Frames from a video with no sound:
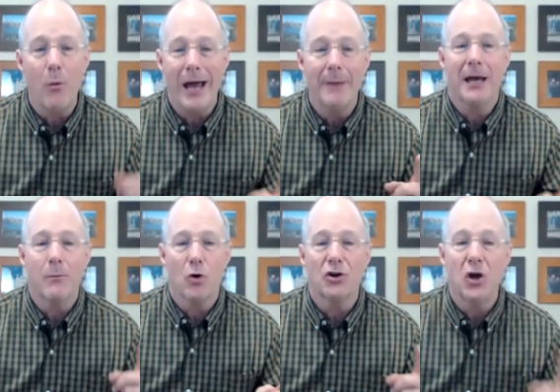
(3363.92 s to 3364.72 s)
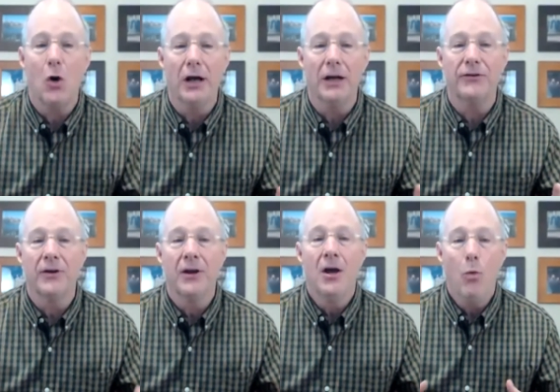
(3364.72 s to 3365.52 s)
a way to make more
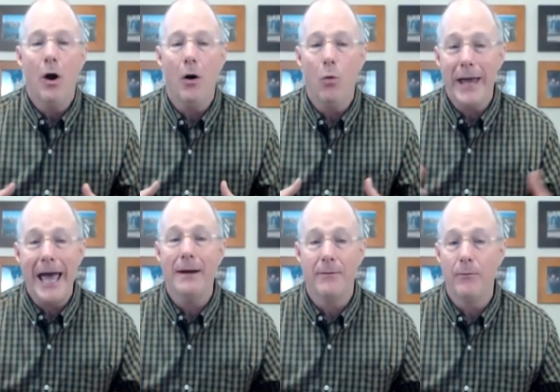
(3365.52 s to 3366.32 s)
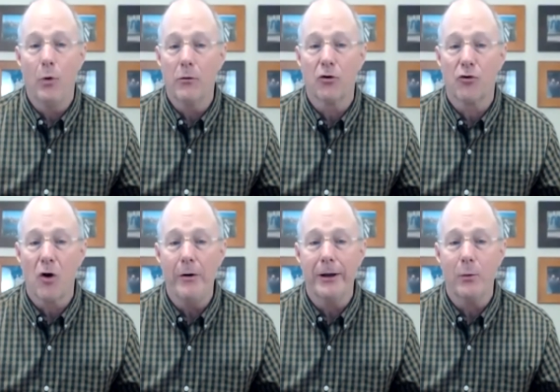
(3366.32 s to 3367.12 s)
donuts well we had we were
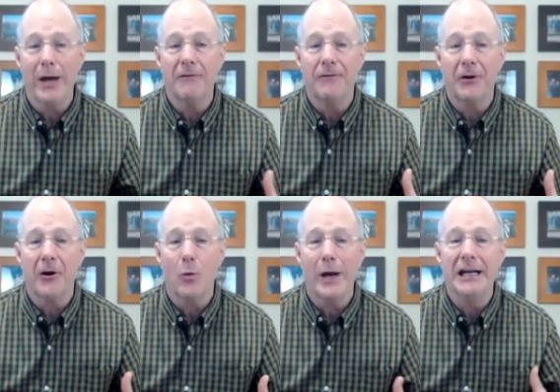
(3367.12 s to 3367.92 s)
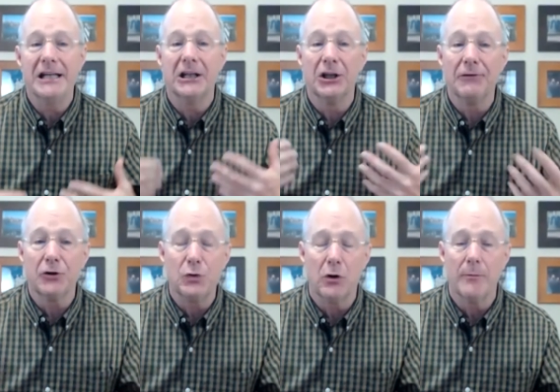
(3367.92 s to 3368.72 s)
growing we had to figure out a way to deliver
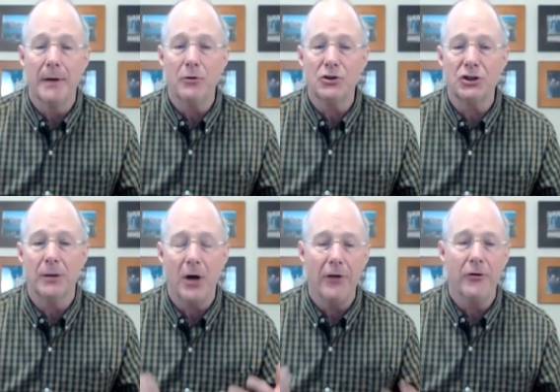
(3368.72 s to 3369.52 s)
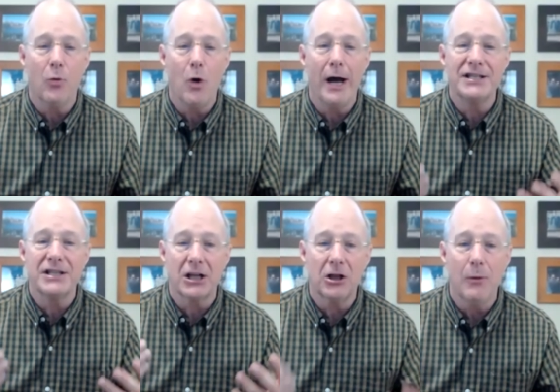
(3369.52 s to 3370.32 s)
to our membership otherwise
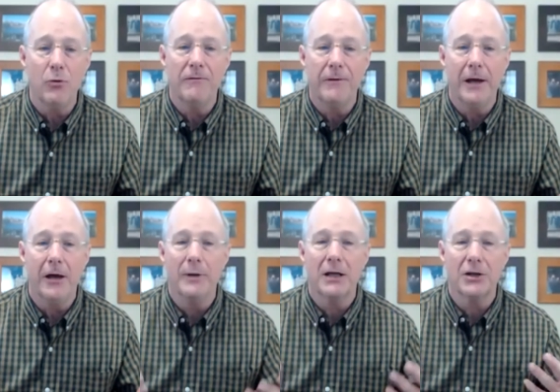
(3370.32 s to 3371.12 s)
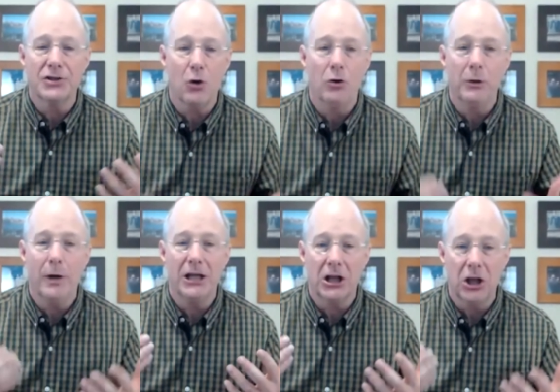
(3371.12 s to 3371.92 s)
the club would fail because the only way
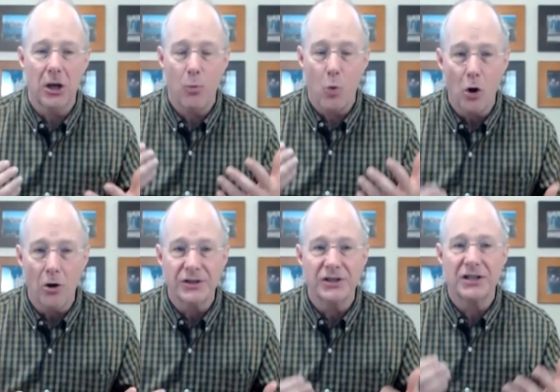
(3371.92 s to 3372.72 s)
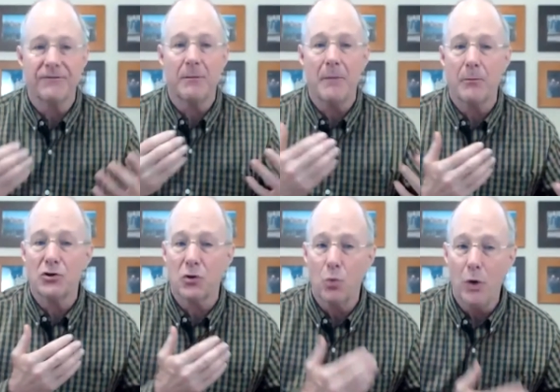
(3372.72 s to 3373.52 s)
the club works is if the
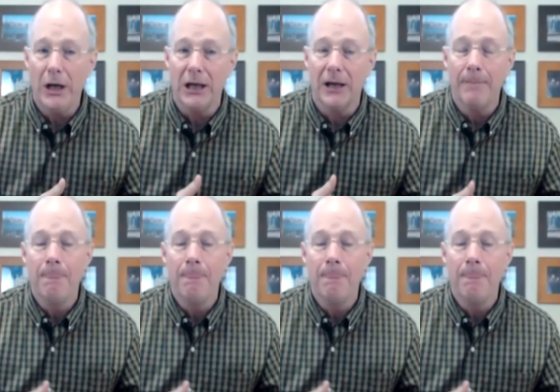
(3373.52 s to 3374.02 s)
members are winning